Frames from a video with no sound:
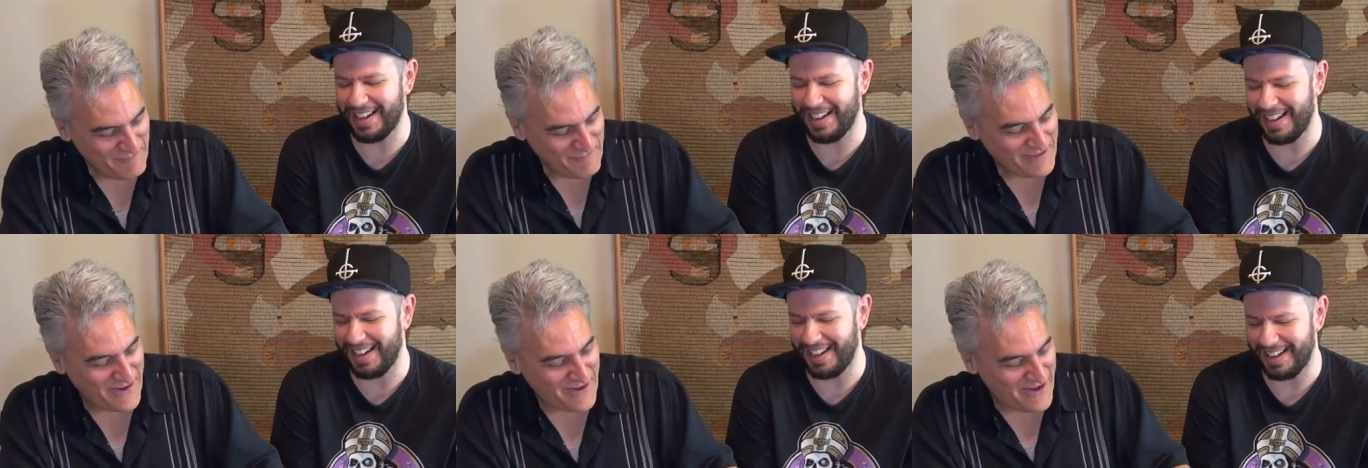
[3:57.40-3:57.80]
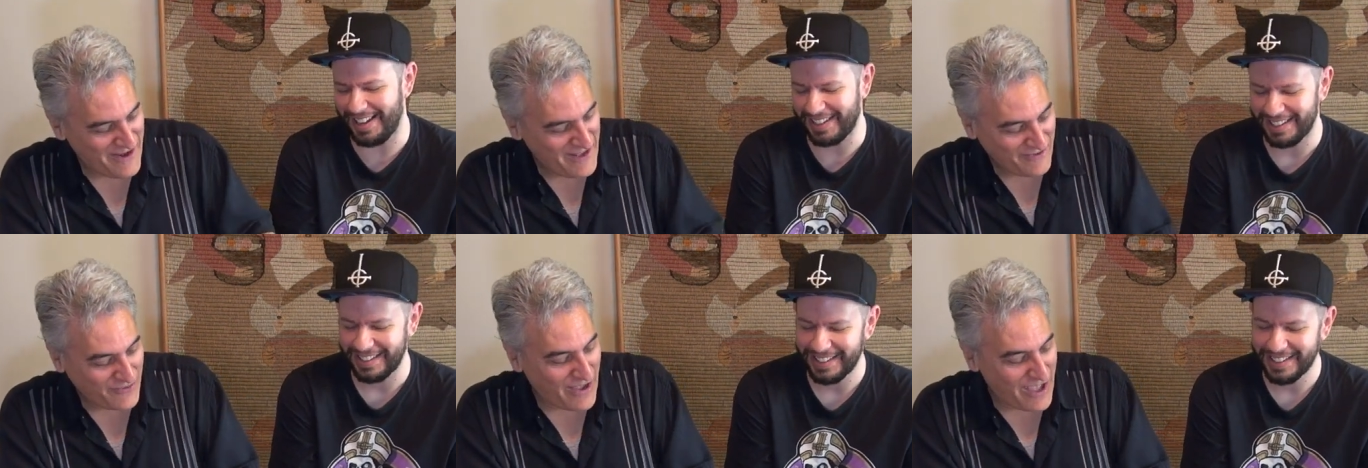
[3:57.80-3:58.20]
Speaker 1: All right,
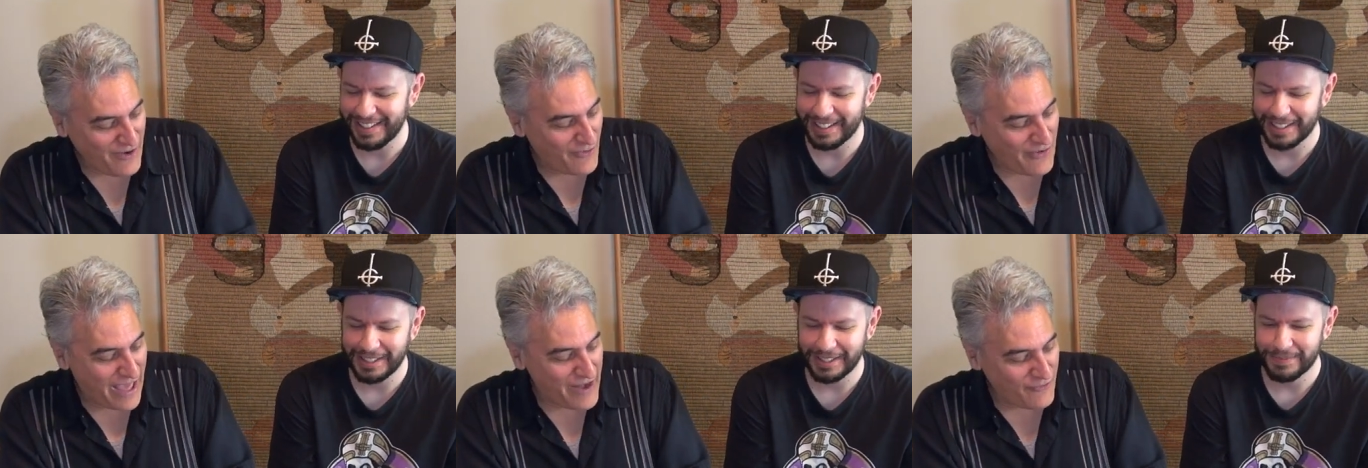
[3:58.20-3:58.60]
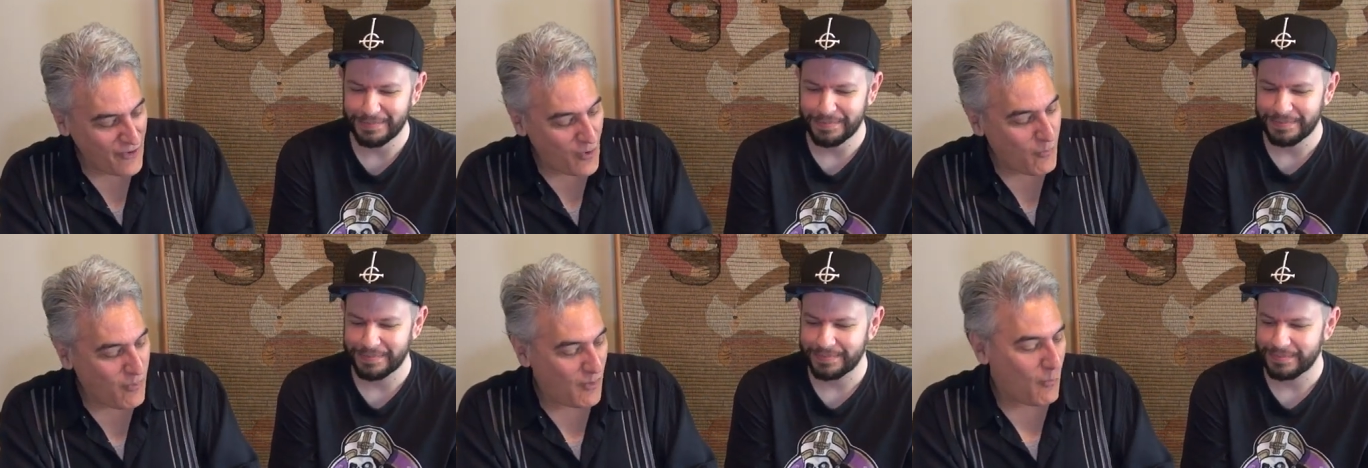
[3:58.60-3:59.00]
so I don't know
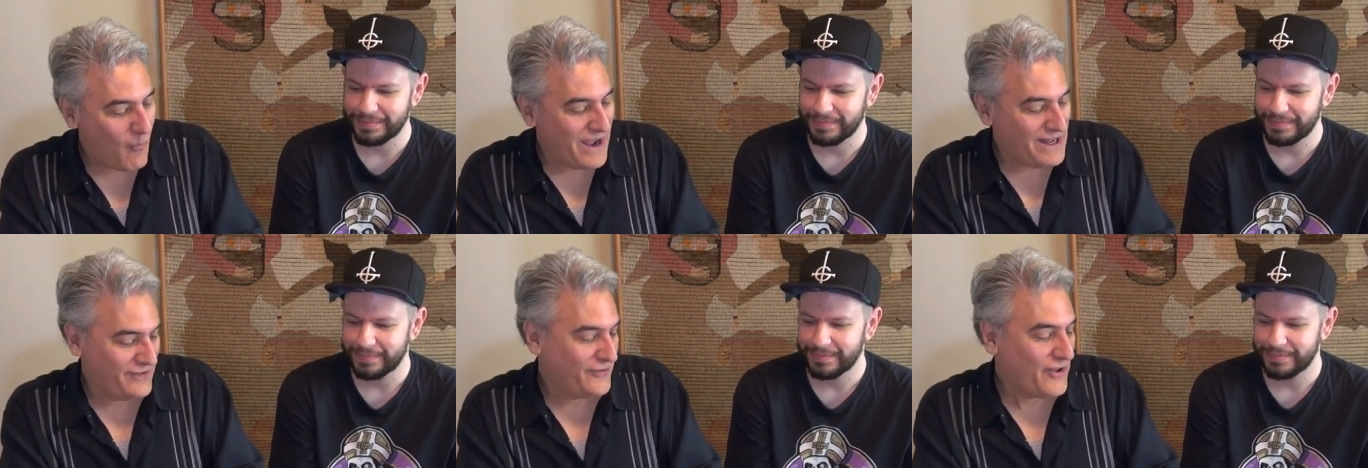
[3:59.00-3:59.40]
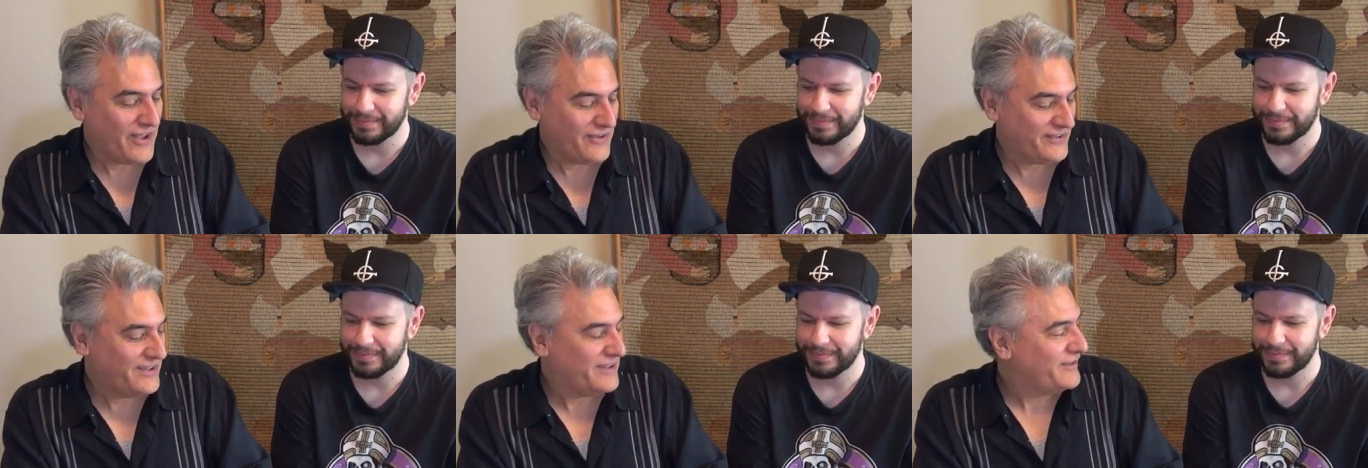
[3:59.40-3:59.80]
what white
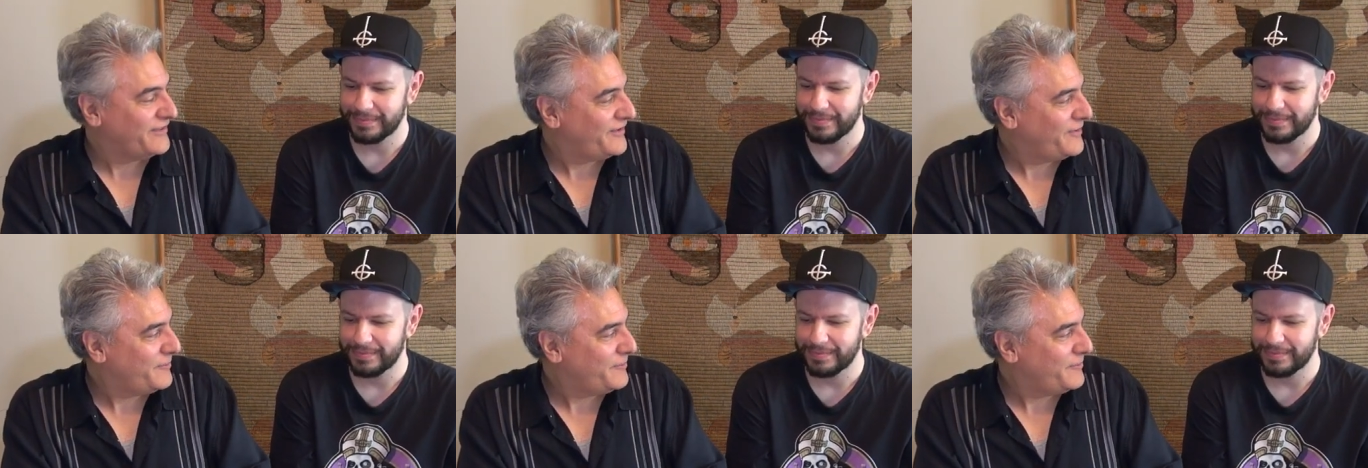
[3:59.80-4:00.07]
sauce is,